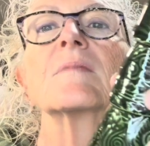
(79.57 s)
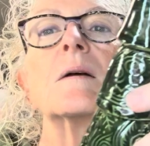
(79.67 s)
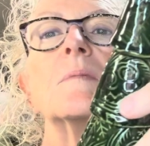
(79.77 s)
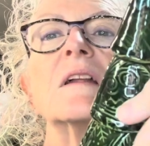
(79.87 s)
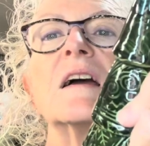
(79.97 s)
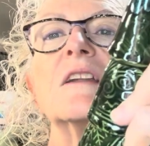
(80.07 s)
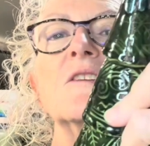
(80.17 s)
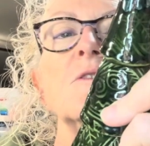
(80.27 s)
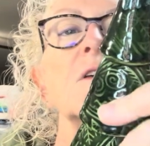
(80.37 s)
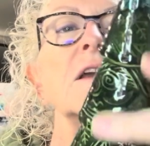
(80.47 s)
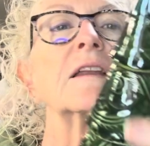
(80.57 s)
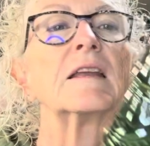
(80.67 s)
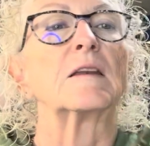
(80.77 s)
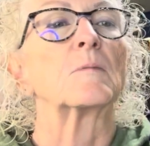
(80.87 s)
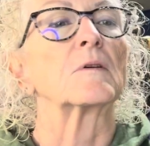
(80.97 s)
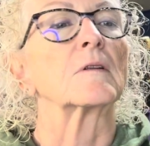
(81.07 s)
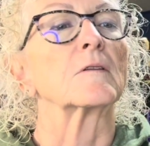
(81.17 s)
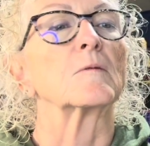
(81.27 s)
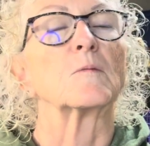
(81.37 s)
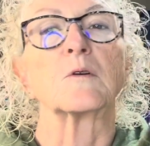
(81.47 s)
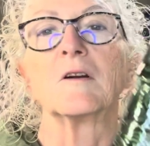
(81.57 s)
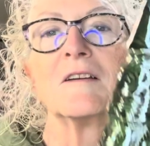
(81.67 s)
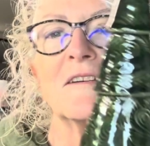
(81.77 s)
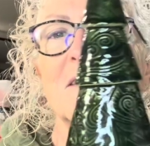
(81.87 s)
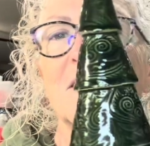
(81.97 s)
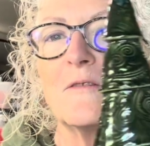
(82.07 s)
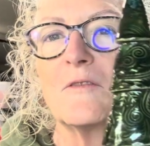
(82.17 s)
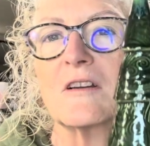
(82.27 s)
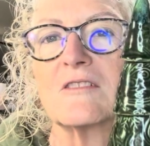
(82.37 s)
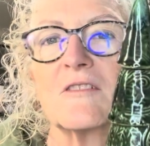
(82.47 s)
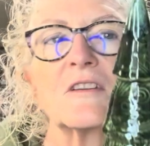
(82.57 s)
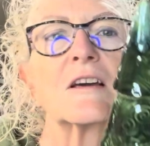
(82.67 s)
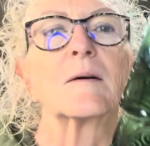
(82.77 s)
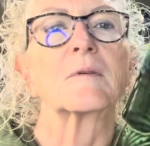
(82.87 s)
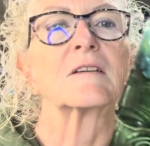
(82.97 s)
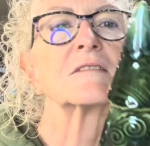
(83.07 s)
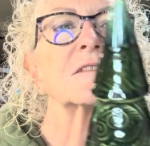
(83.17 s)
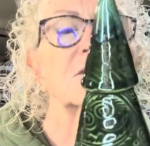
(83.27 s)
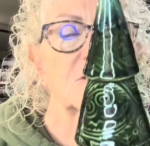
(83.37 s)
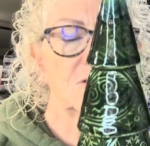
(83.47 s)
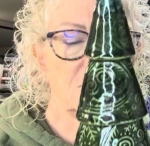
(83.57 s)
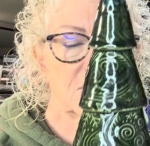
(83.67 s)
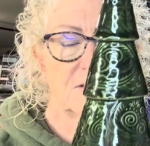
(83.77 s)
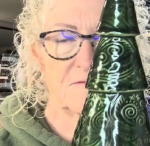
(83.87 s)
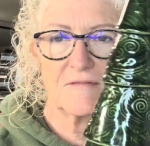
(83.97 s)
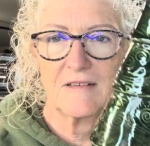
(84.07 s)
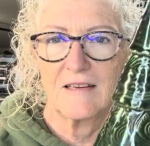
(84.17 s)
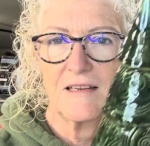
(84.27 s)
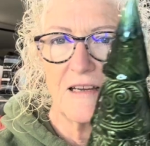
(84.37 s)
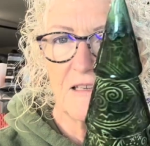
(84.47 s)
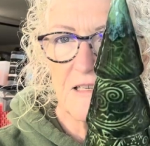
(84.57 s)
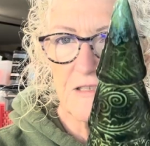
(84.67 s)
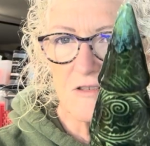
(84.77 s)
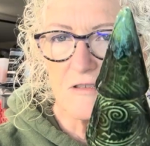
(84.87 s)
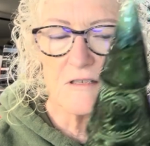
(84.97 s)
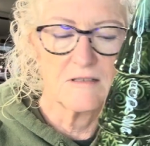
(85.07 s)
But I do think I need to put a little more flux on the top because that's just a teaser.